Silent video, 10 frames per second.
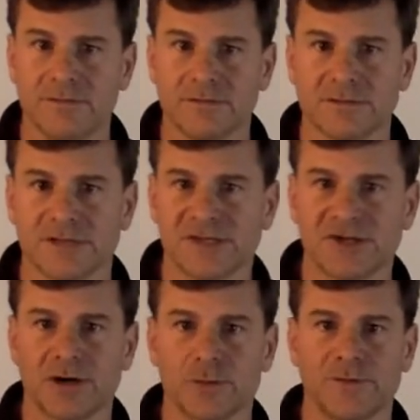Because I
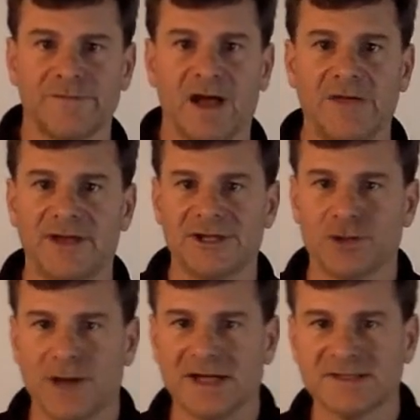started with 5
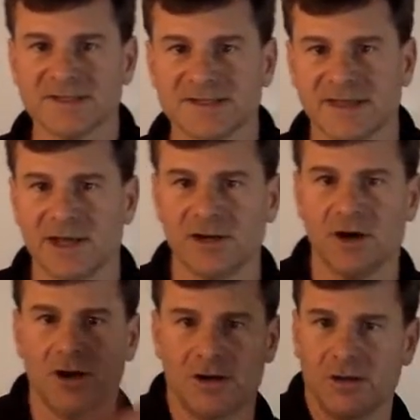H2X's, they
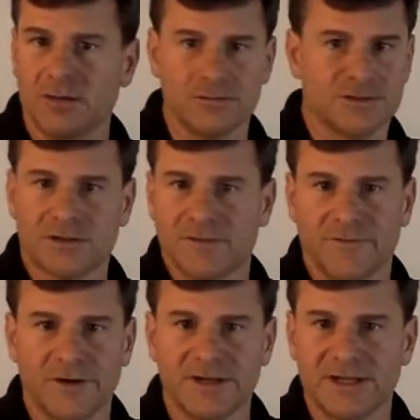got all
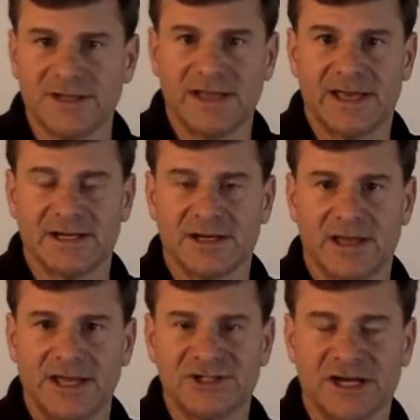converted into
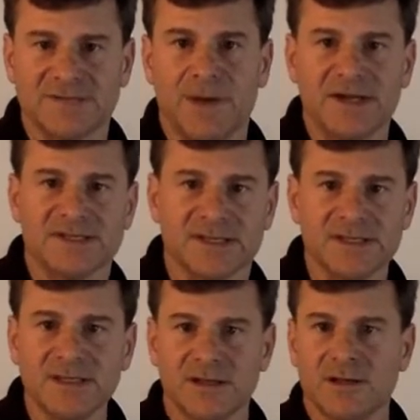HX
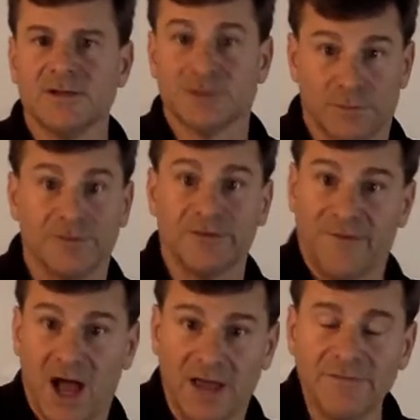minuses, so there's
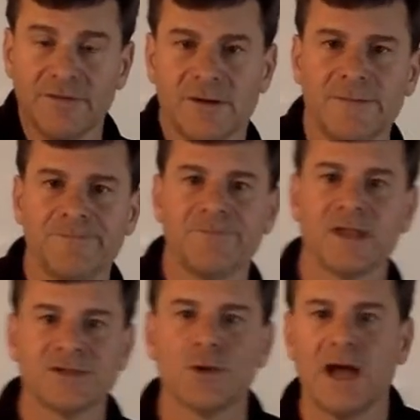5.
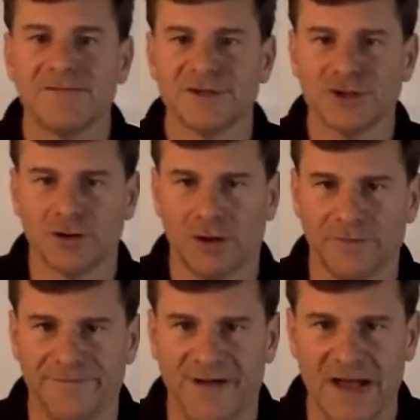So I have to turn
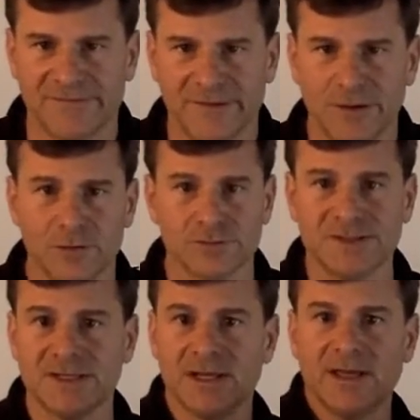all 5 of
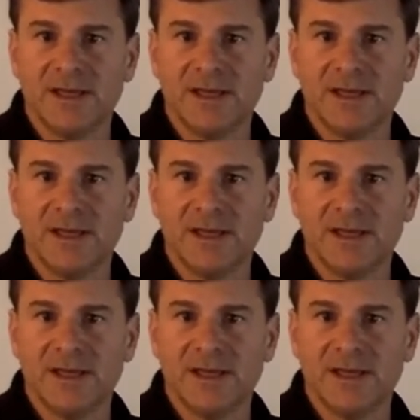those